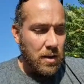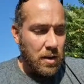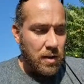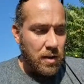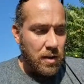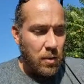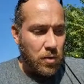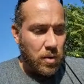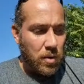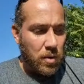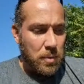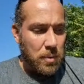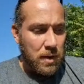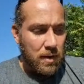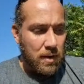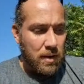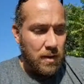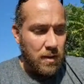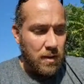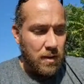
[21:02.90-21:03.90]
it would have
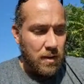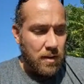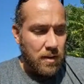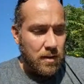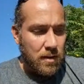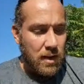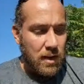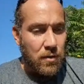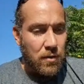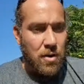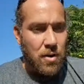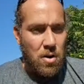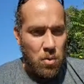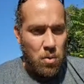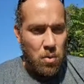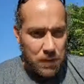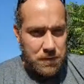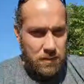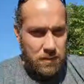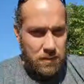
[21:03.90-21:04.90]
been, even though it
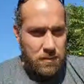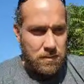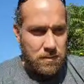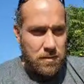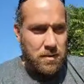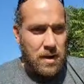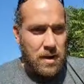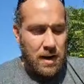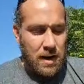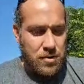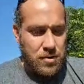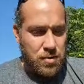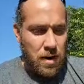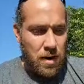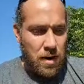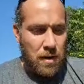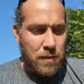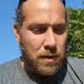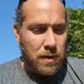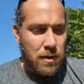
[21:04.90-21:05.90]
was
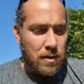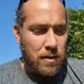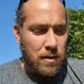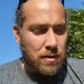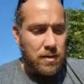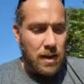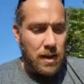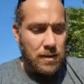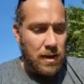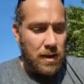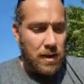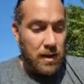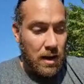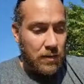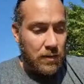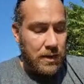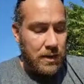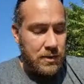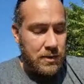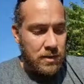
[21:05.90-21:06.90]
catastrophic that day,
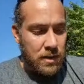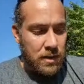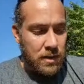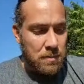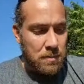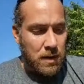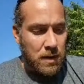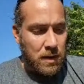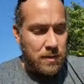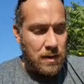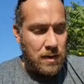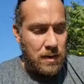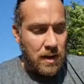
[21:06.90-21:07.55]
obviously. But